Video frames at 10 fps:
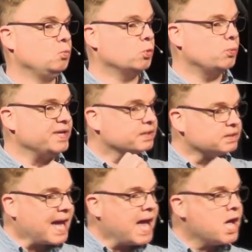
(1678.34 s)
Will we
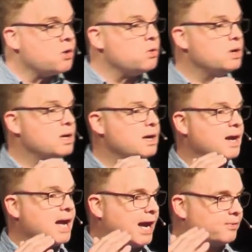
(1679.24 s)
allow
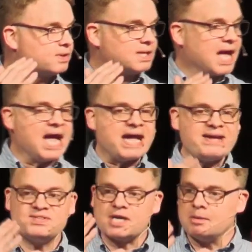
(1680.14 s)
our
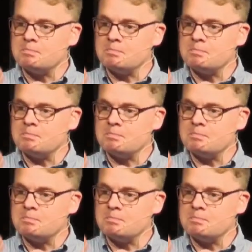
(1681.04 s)
lives, our